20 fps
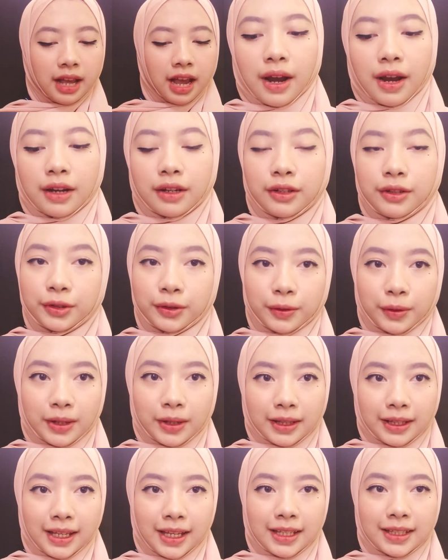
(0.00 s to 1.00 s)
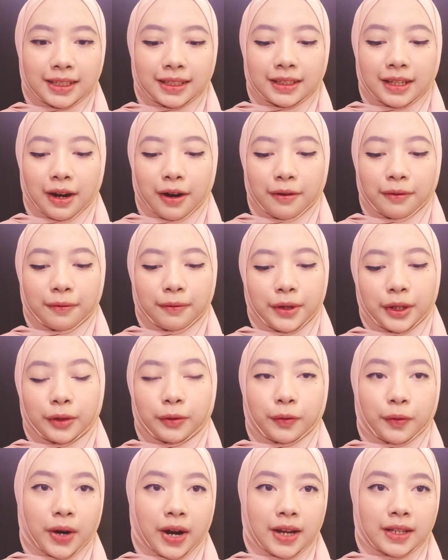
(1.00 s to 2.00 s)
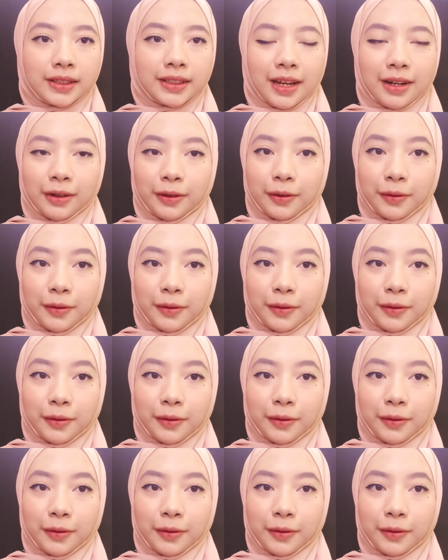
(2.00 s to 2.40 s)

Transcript: and usually served with rice and